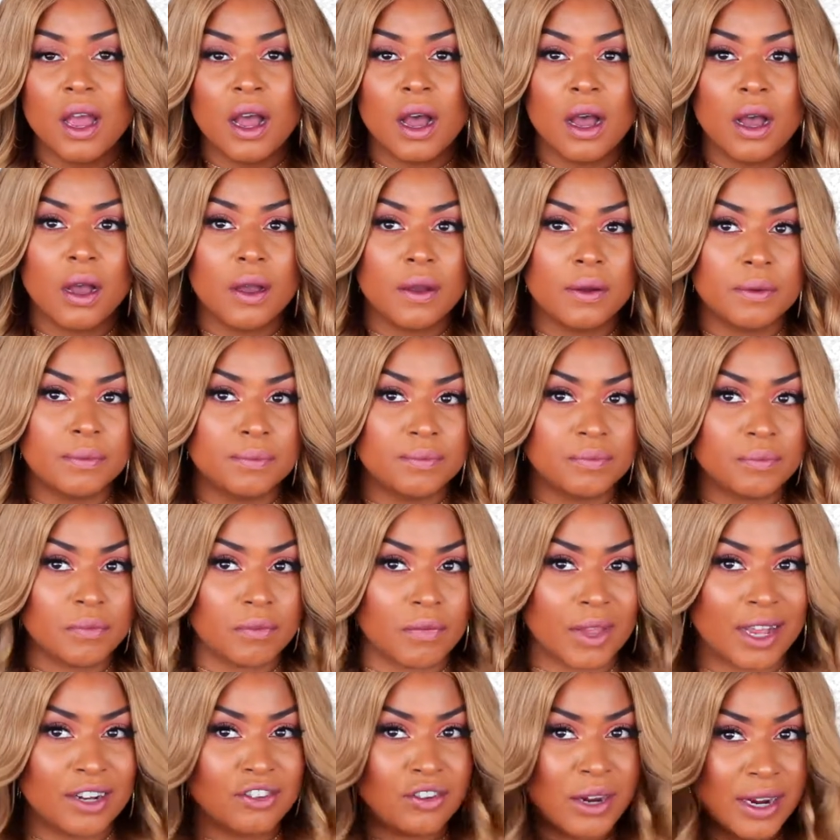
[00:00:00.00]

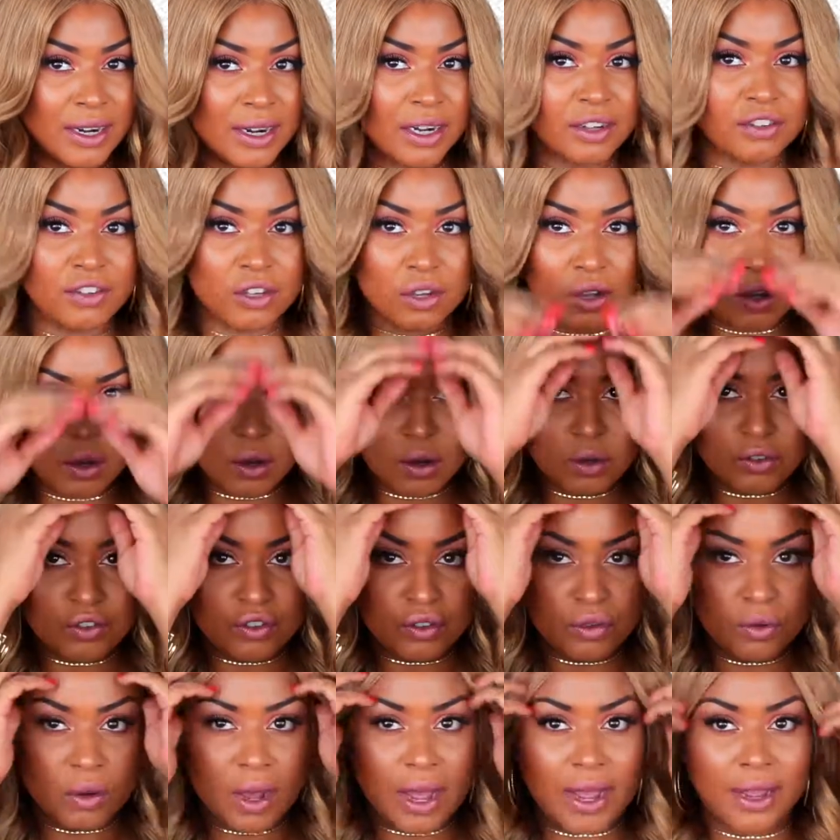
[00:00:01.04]
I try not to go
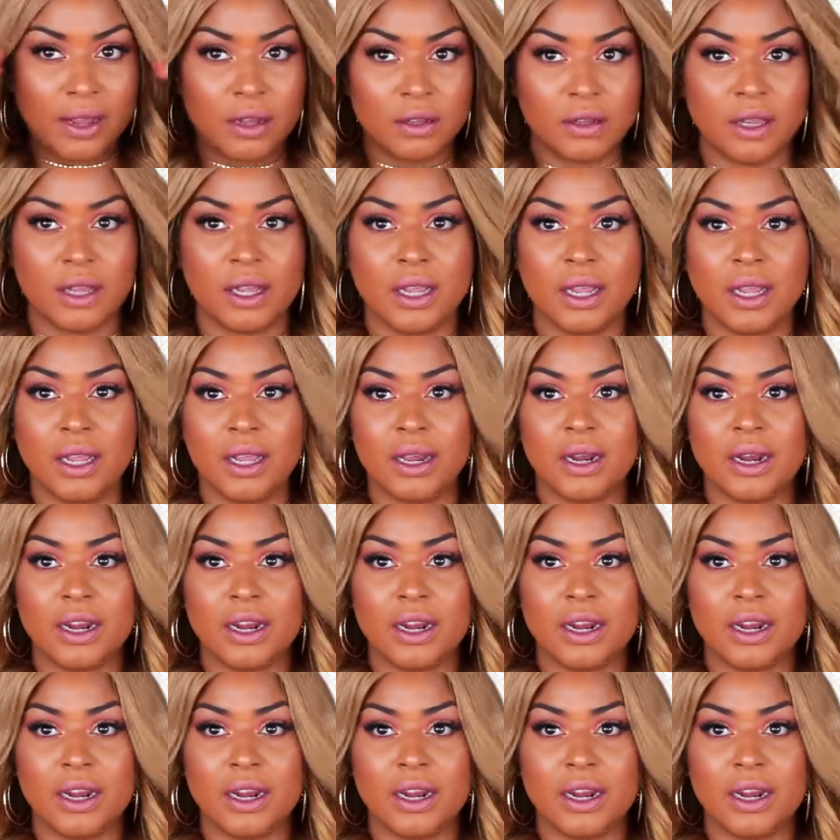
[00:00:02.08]
too high on the heat,